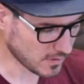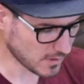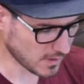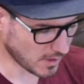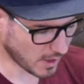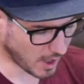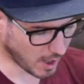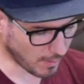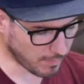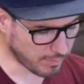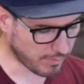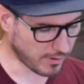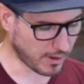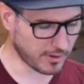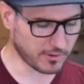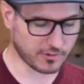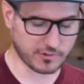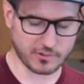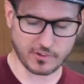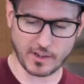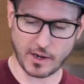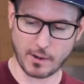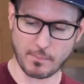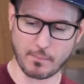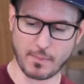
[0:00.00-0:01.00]
I'll probably
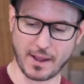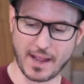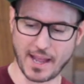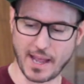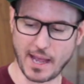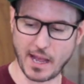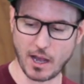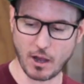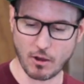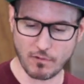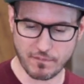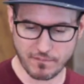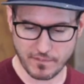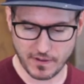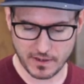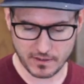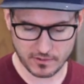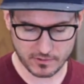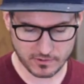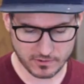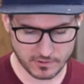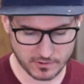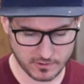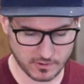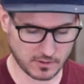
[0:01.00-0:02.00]
set up my L
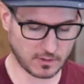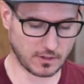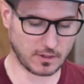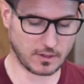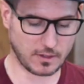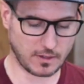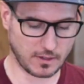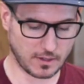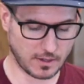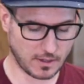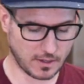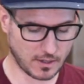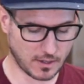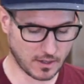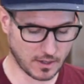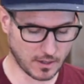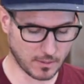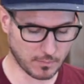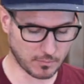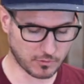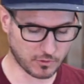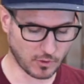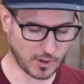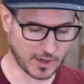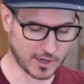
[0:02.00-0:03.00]
fence
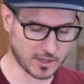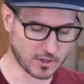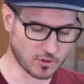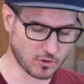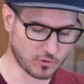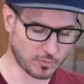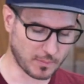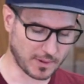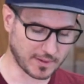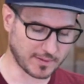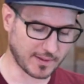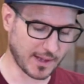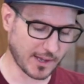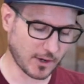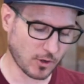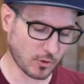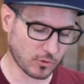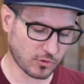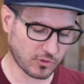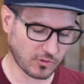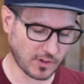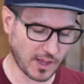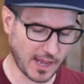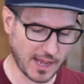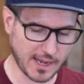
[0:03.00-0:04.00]
so I can use my dado
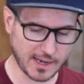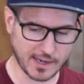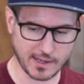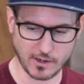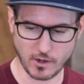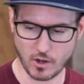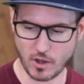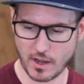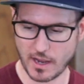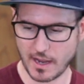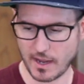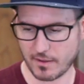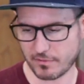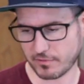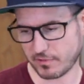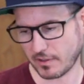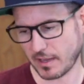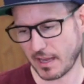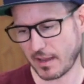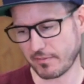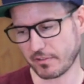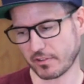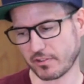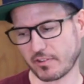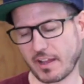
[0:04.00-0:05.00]
stack and not have to
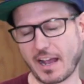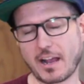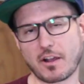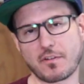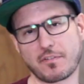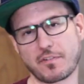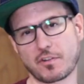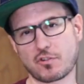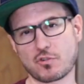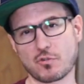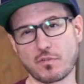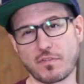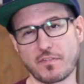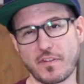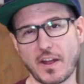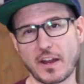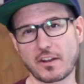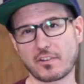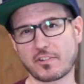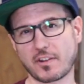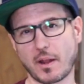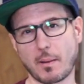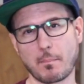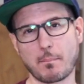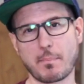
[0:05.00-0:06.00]
have a sacrificial
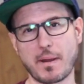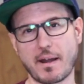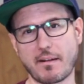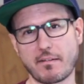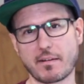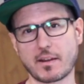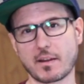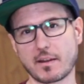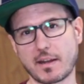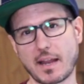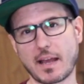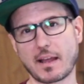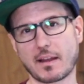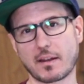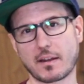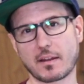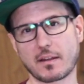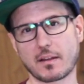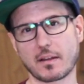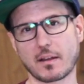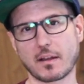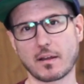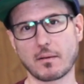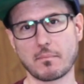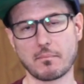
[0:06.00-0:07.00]
fence that I'm burying that
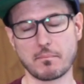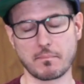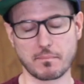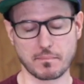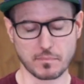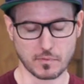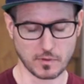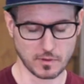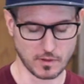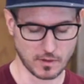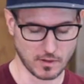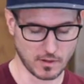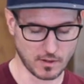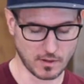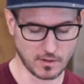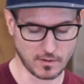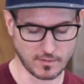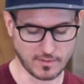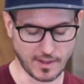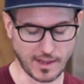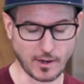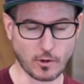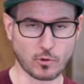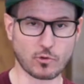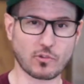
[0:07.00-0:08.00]

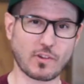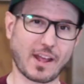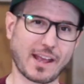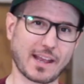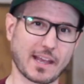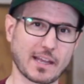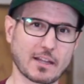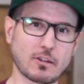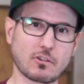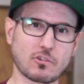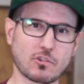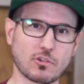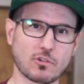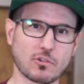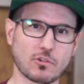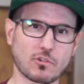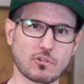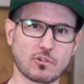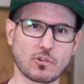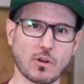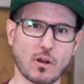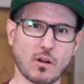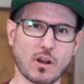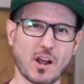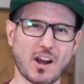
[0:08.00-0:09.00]
dado stack into.
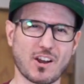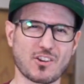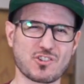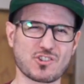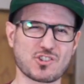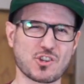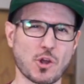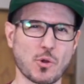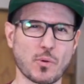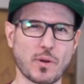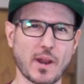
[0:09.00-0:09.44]
So I'll kind of show